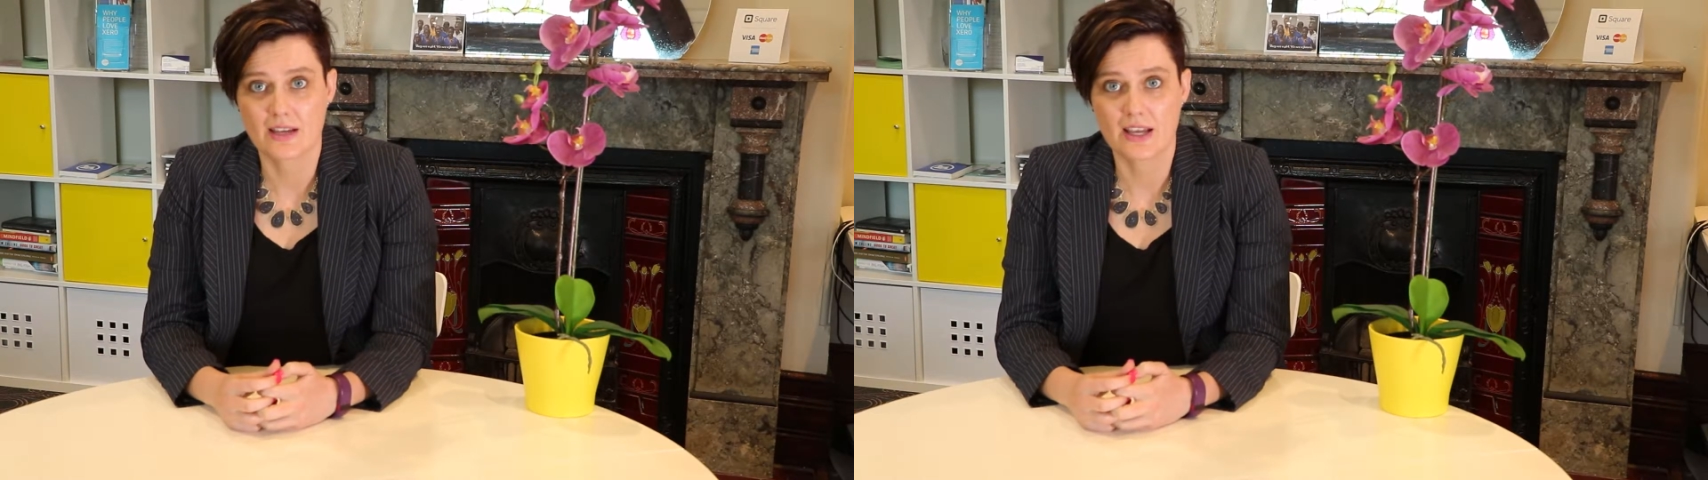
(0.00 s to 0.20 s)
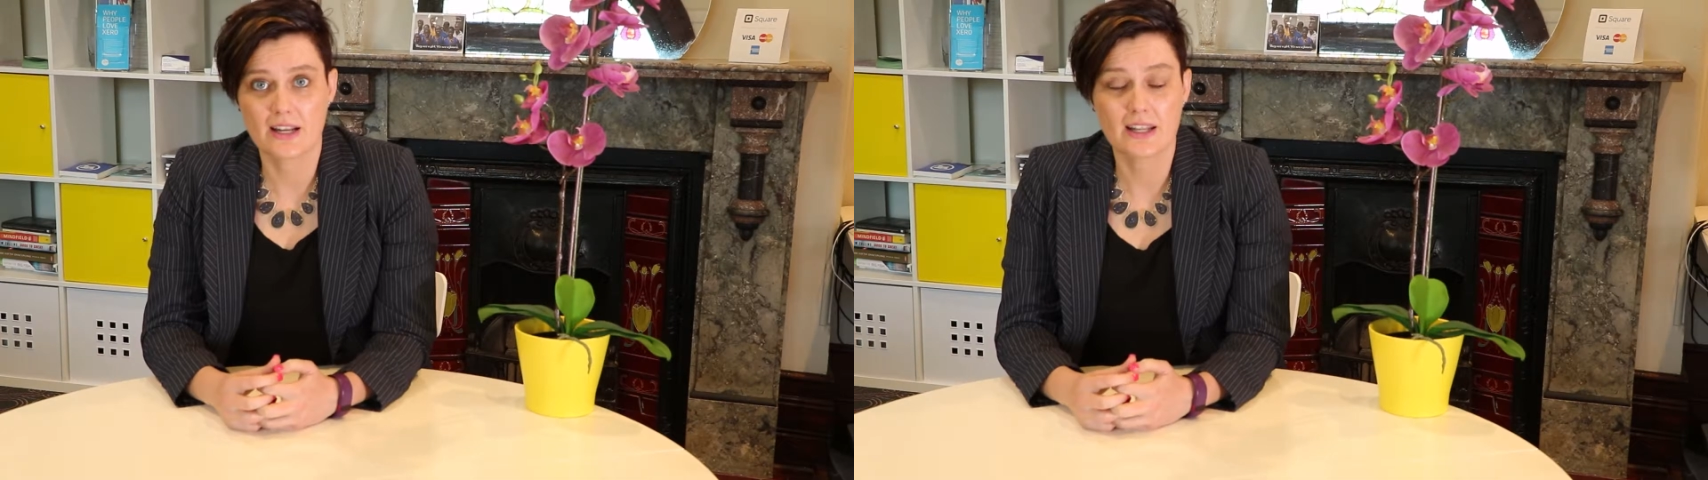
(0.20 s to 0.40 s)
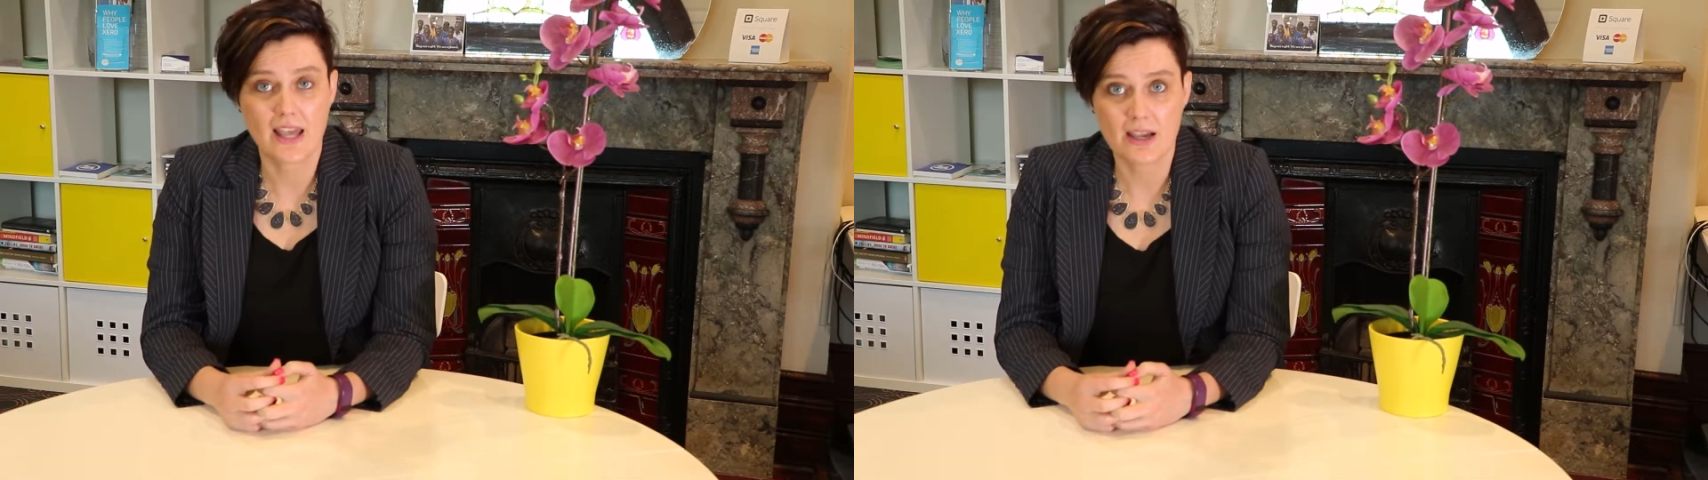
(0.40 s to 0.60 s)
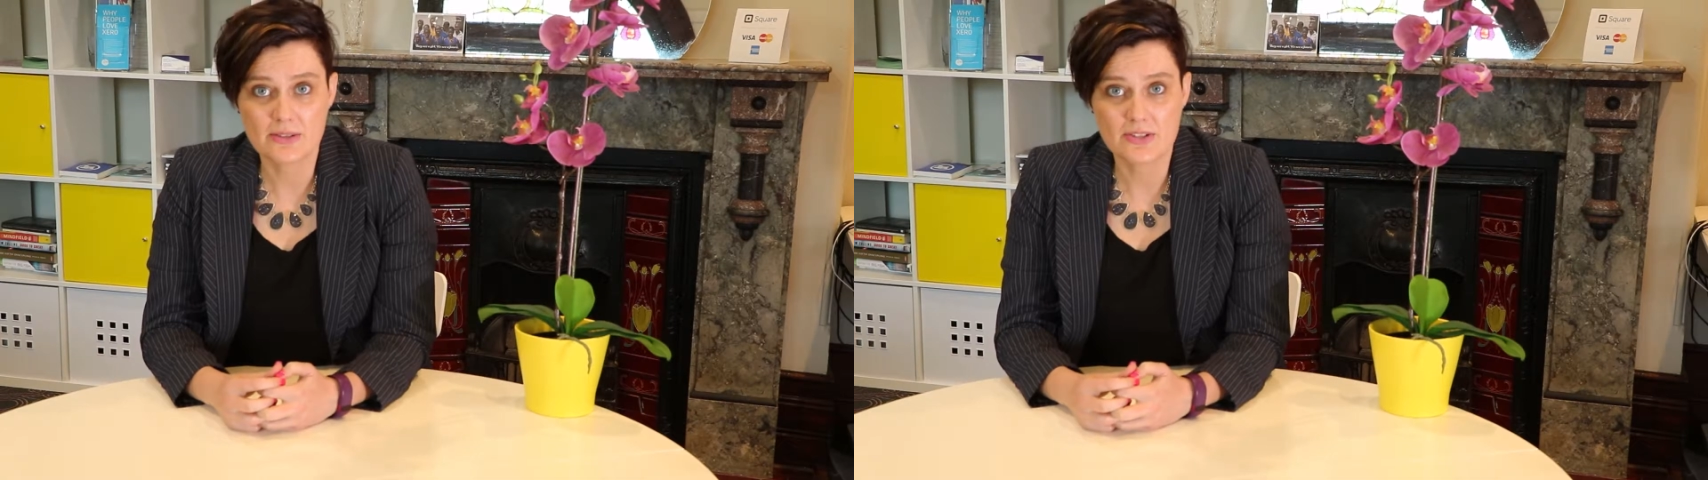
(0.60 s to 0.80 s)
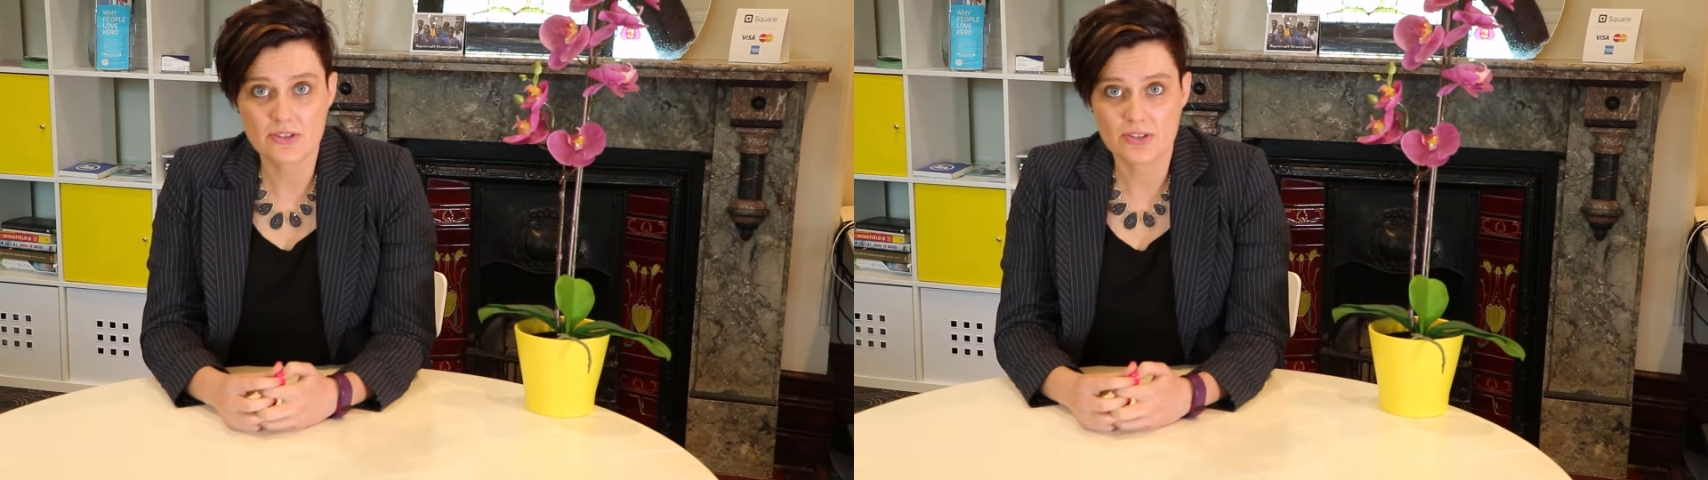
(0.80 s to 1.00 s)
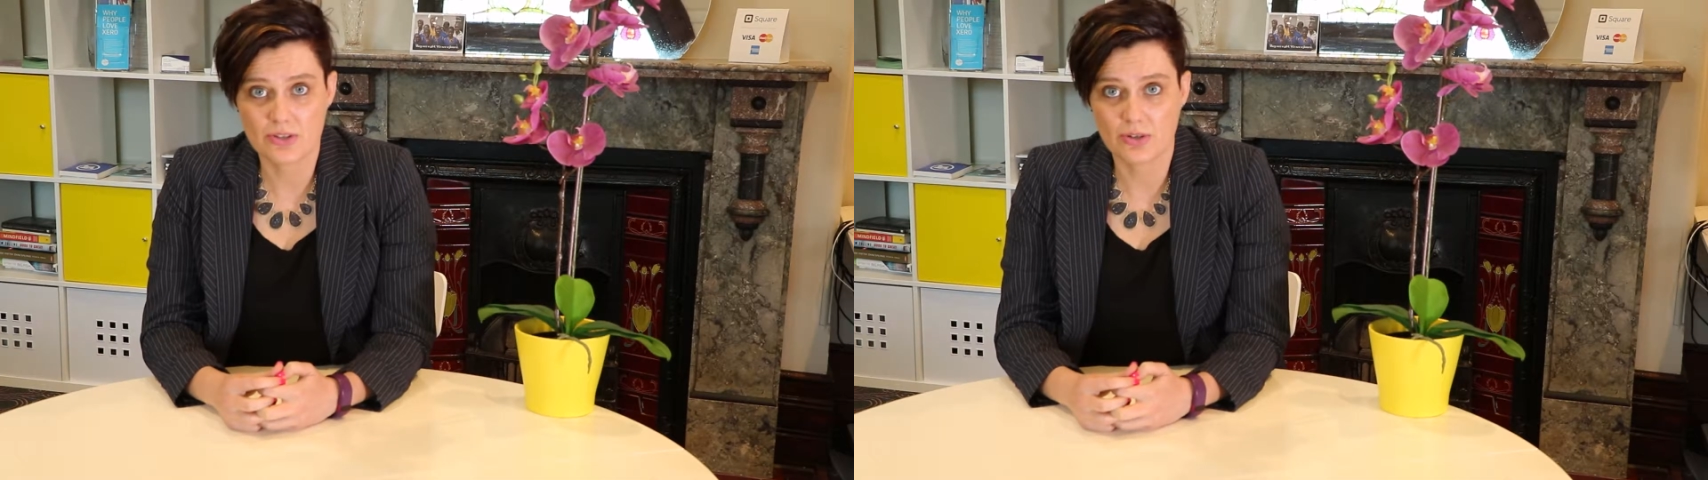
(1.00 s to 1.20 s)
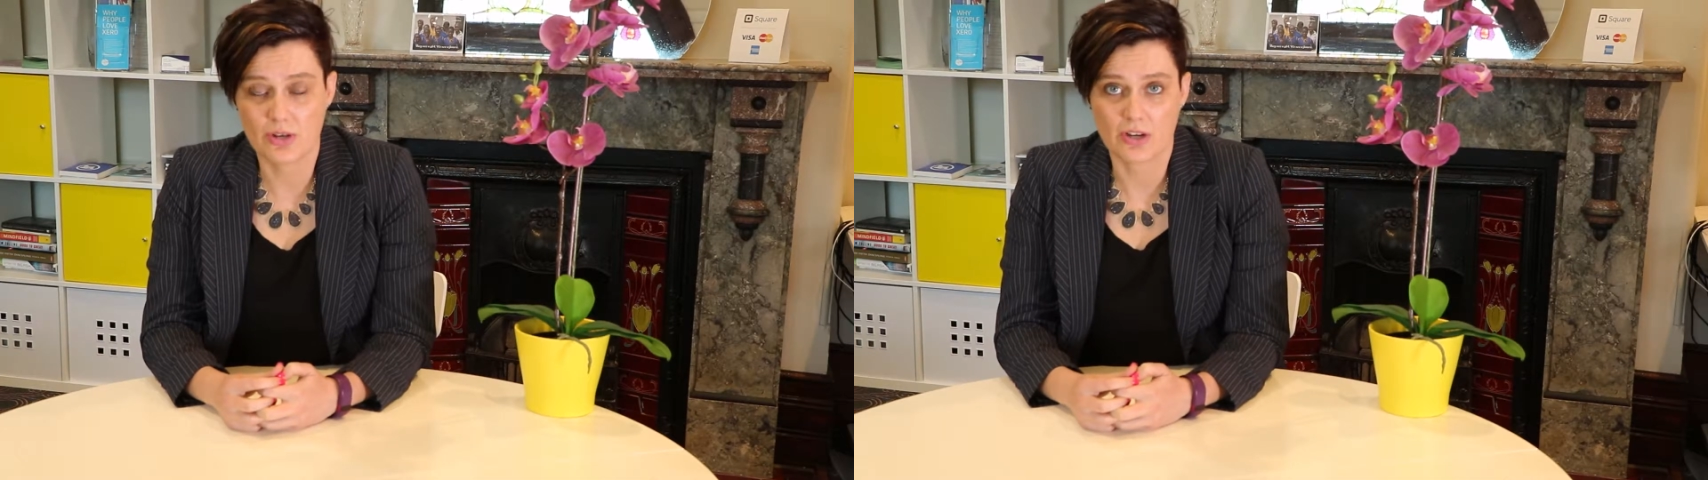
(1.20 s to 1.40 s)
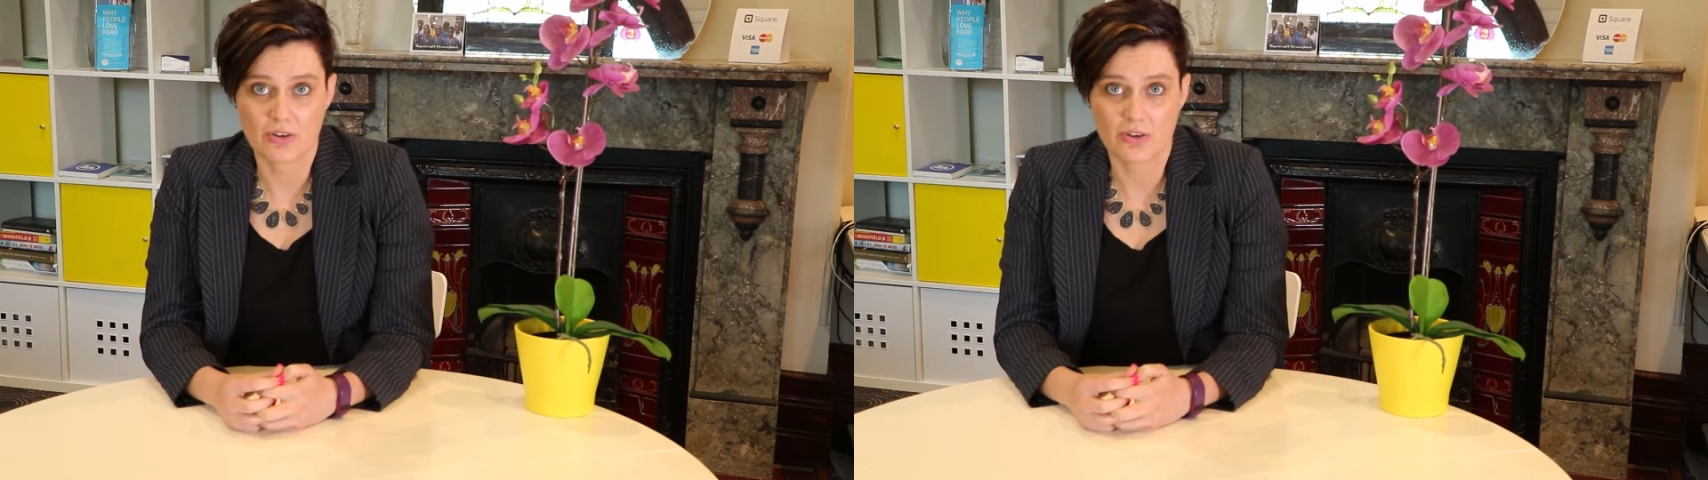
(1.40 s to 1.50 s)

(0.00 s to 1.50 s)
it allows you to